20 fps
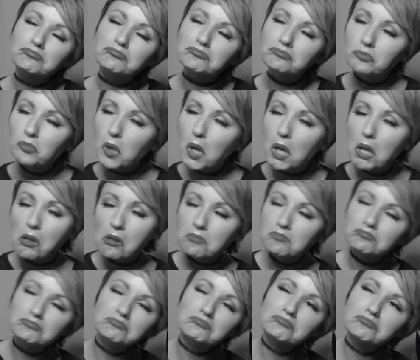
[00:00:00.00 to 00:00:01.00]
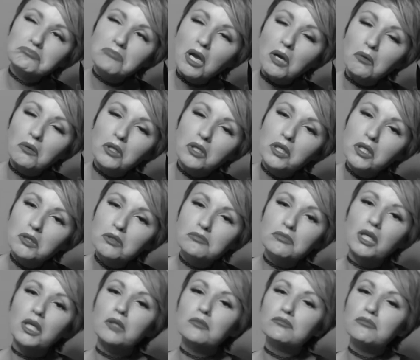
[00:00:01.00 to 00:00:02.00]
Well, I really
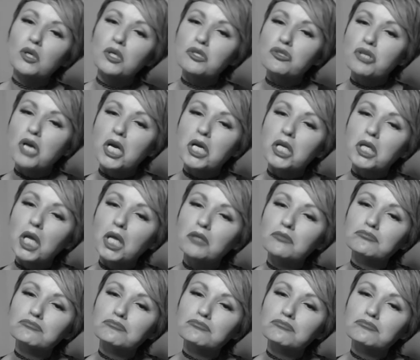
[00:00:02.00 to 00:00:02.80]
wanna try it again.